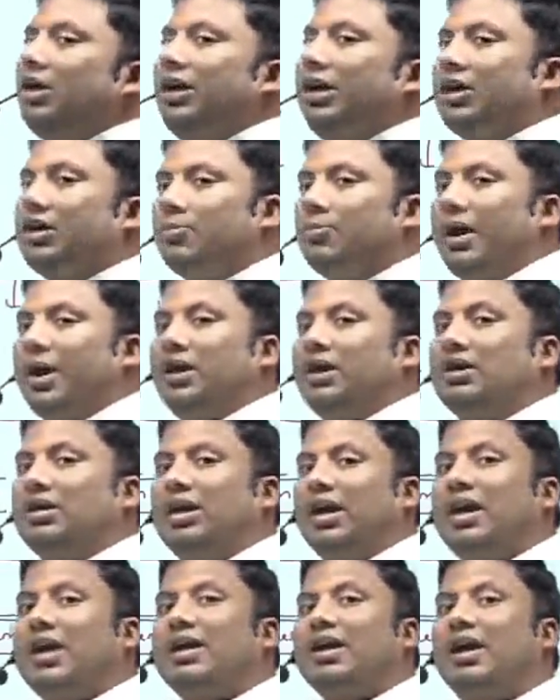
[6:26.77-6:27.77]
it might
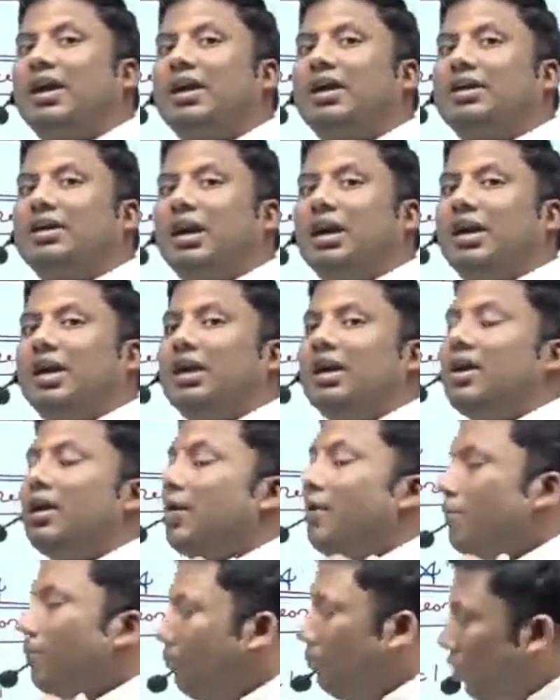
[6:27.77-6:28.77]
take a little
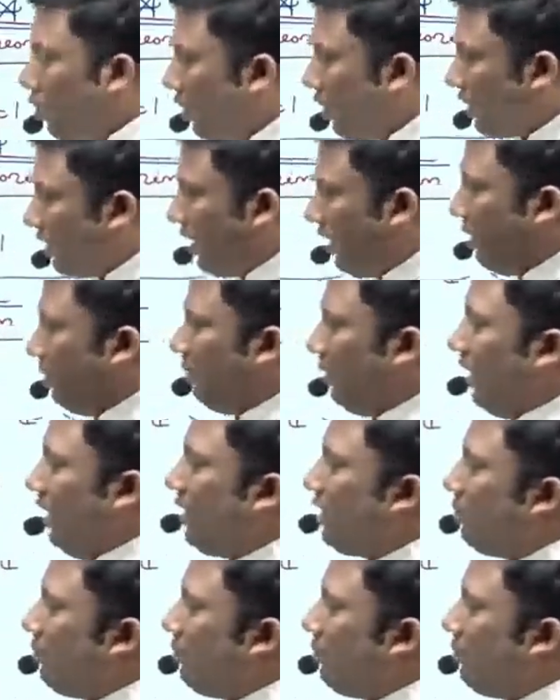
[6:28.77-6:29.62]
more time.